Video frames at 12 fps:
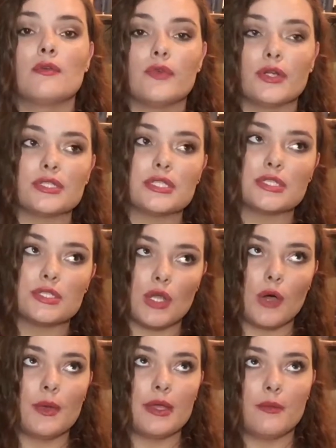versus
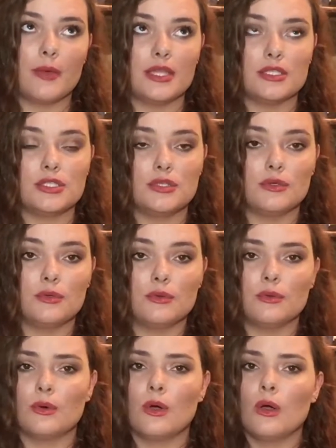knowing when
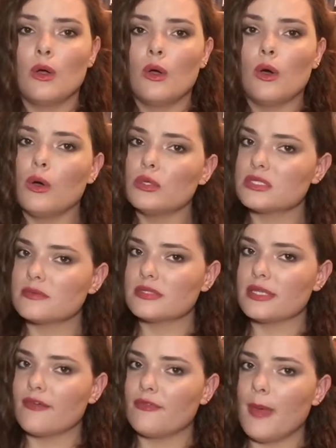to hold some
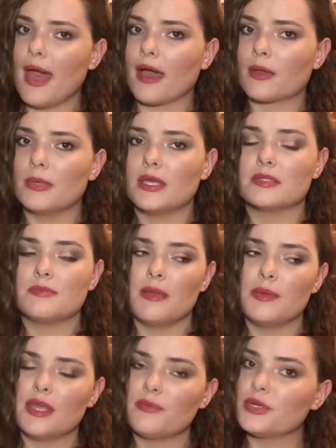stuff back because
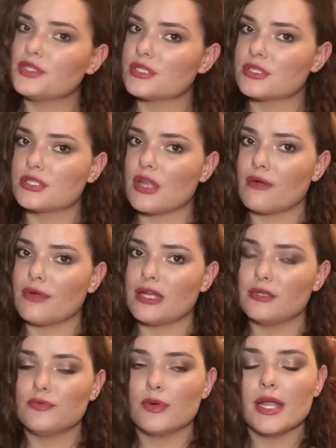maybe that person's not
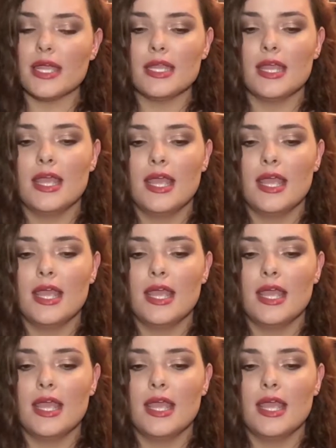ready for it